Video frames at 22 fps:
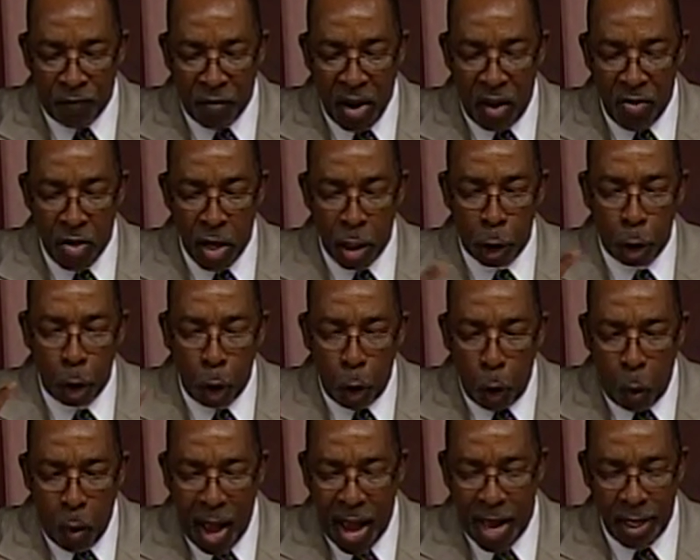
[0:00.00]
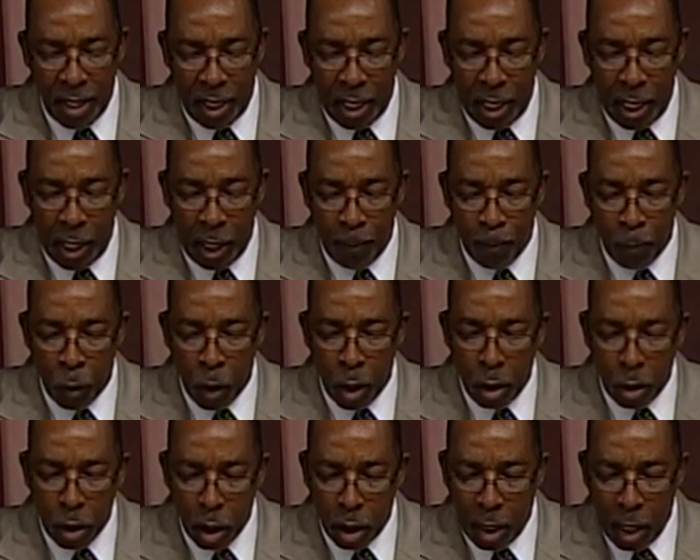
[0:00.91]
Faith is who I need
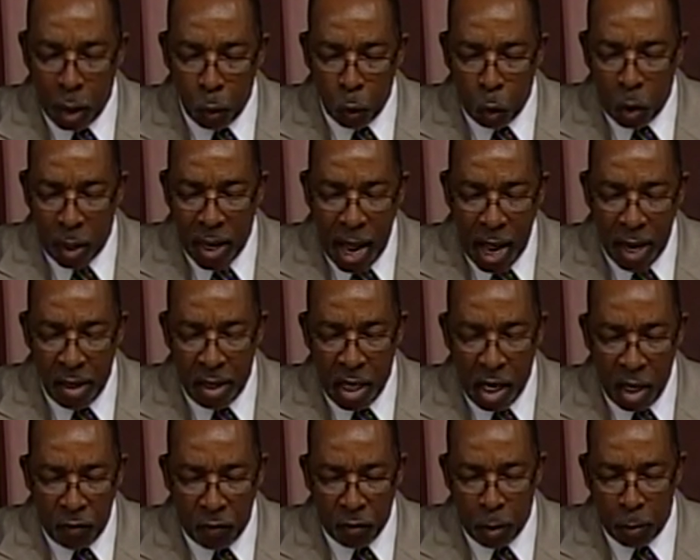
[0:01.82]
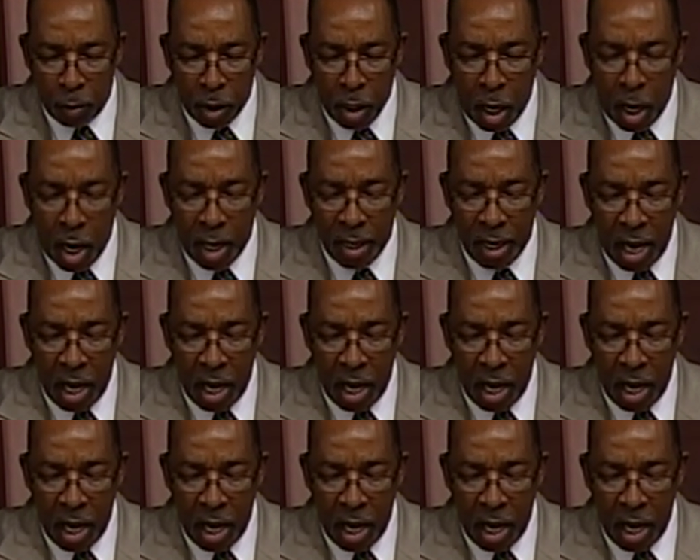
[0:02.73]
to get what I need from God.